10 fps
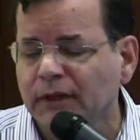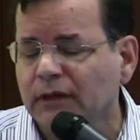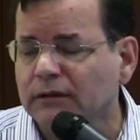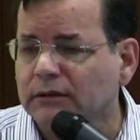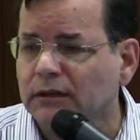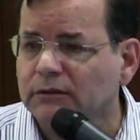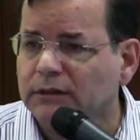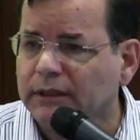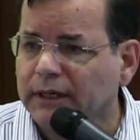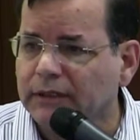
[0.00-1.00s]

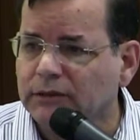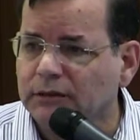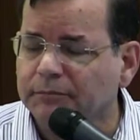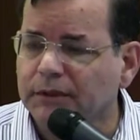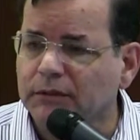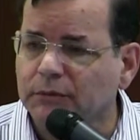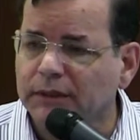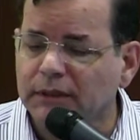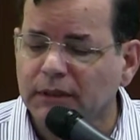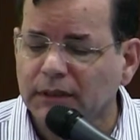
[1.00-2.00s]
association
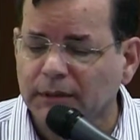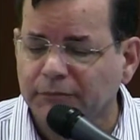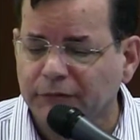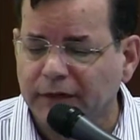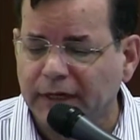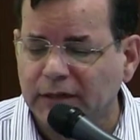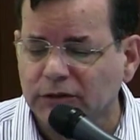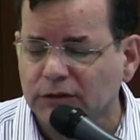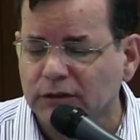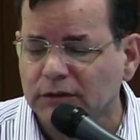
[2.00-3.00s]
between hip
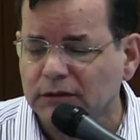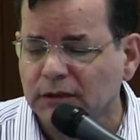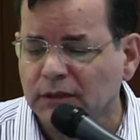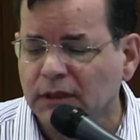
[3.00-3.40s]
fractures